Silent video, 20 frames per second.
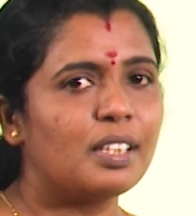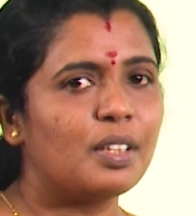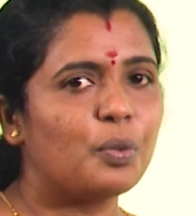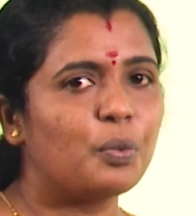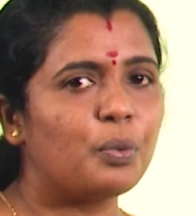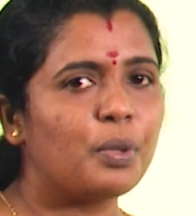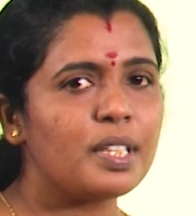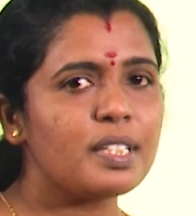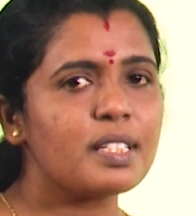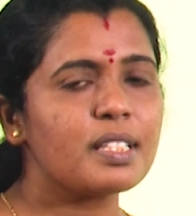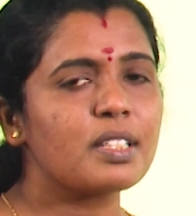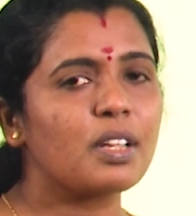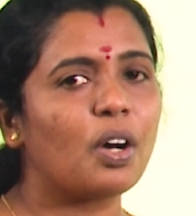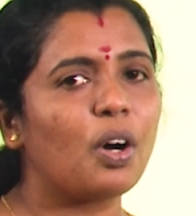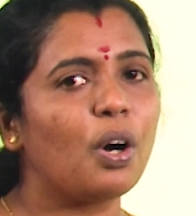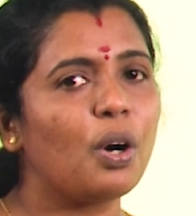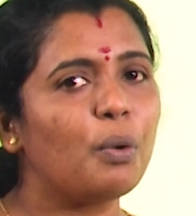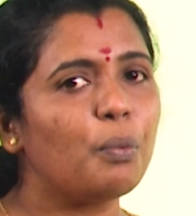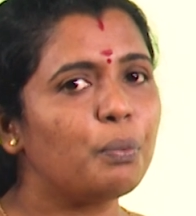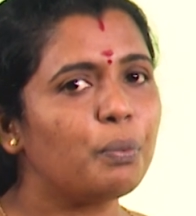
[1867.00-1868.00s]
Was
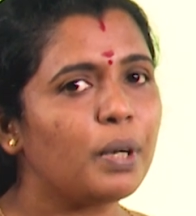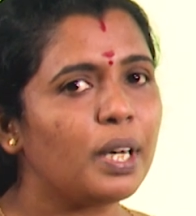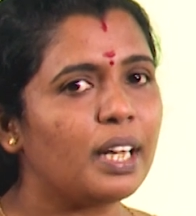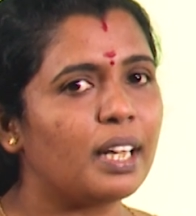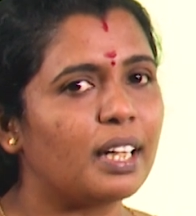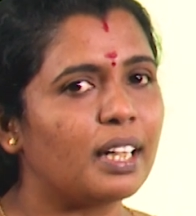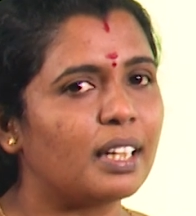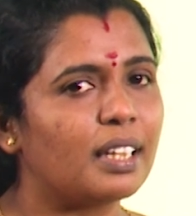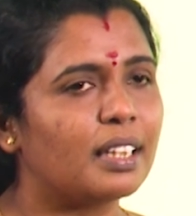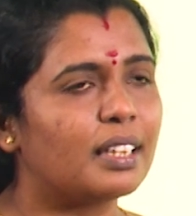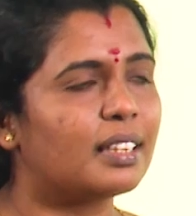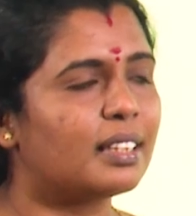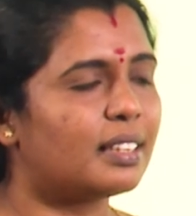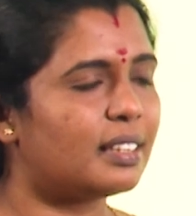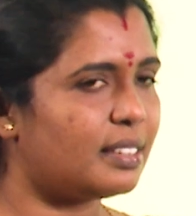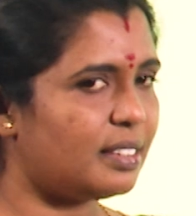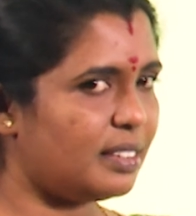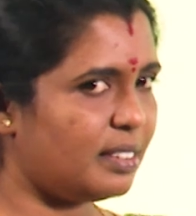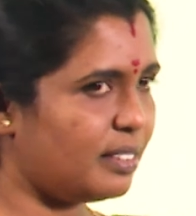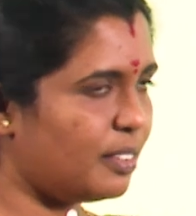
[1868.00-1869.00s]
or were?
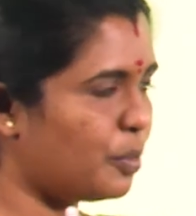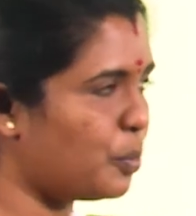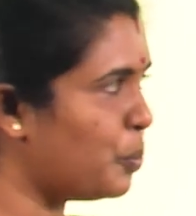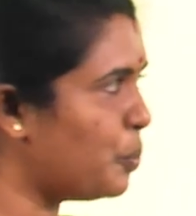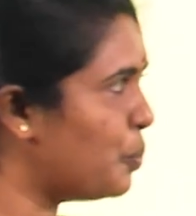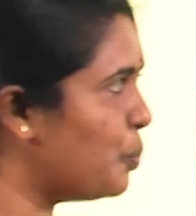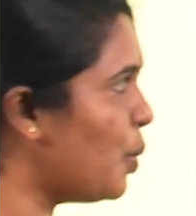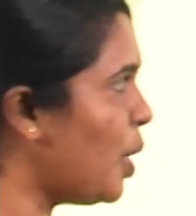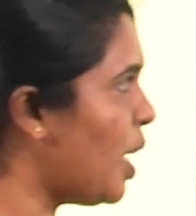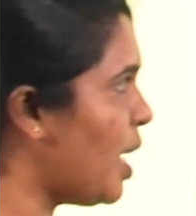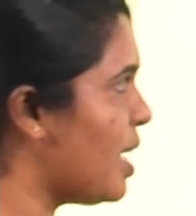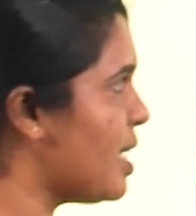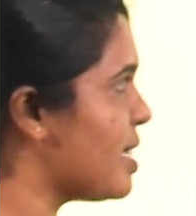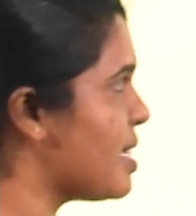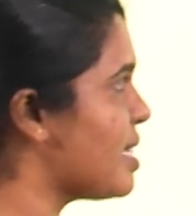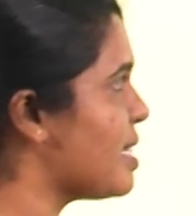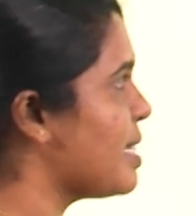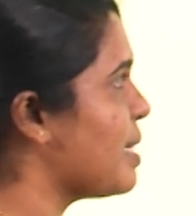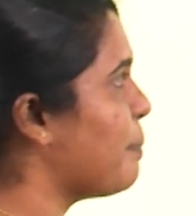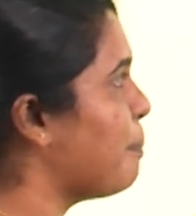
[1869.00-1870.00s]

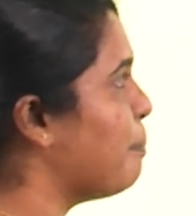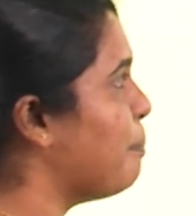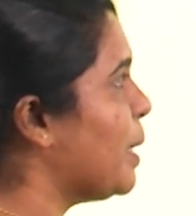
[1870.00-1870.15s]
Was,